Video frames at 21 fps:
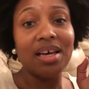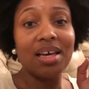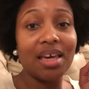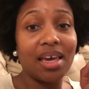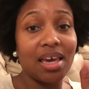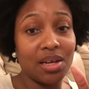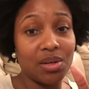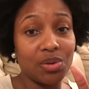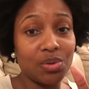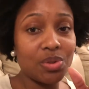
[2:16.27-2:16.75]

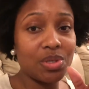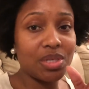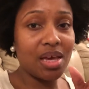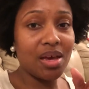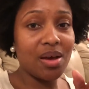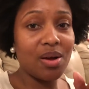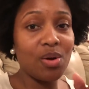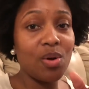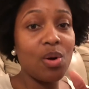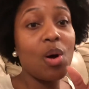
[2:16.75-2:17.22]
candle
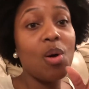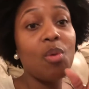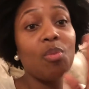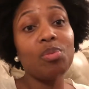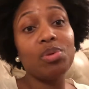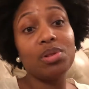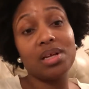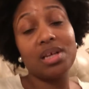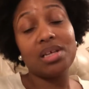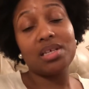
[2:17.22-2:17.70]
sale
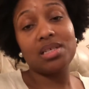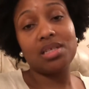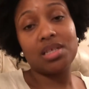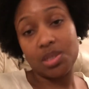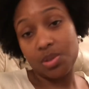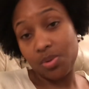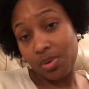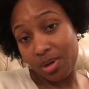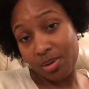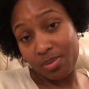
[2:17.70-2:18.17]
plus the
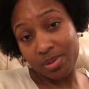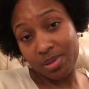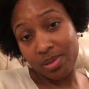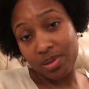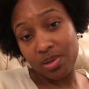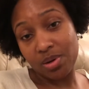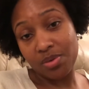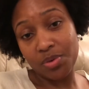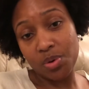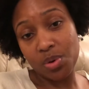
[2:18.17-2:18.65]

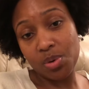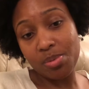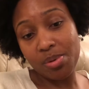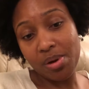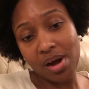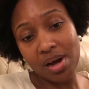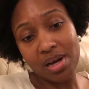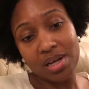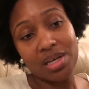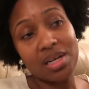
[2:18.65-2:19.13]
20% off
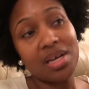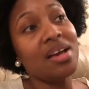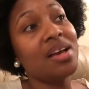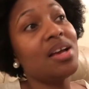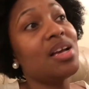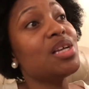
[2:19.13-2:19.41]
coupon.